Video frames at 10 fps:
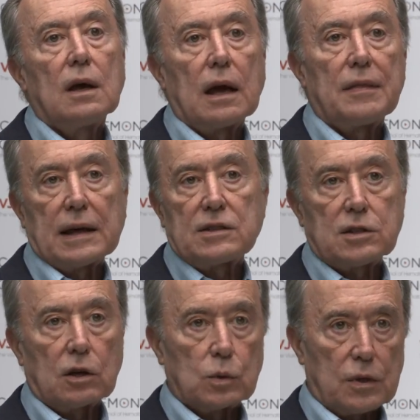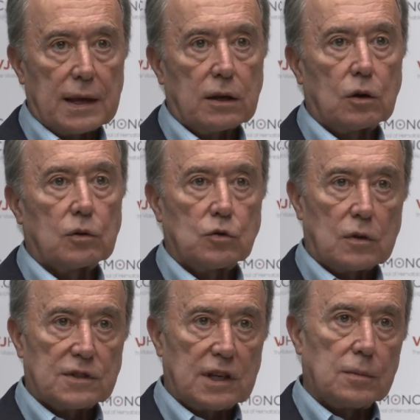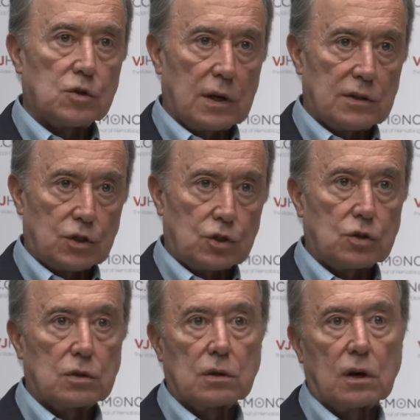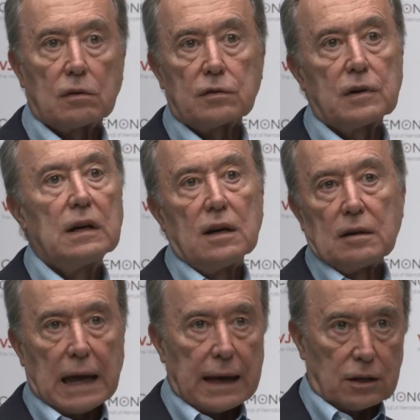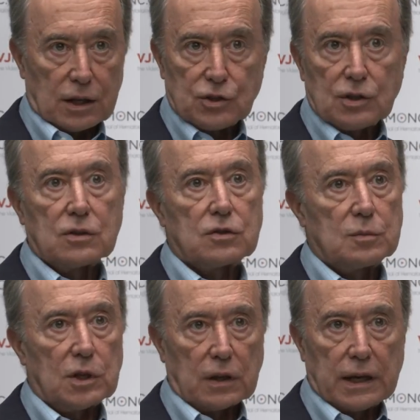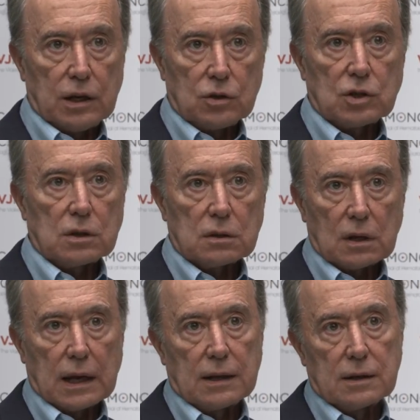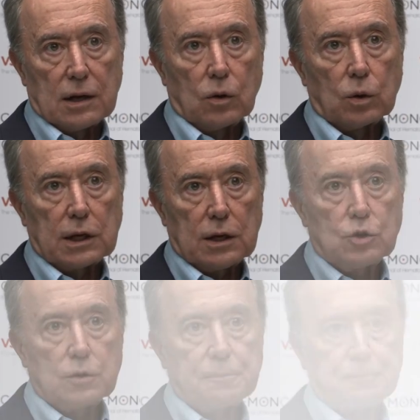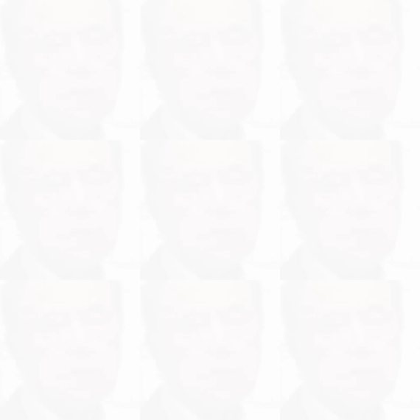and that cell would then go through the same transition of adolescence, middle age, and old age.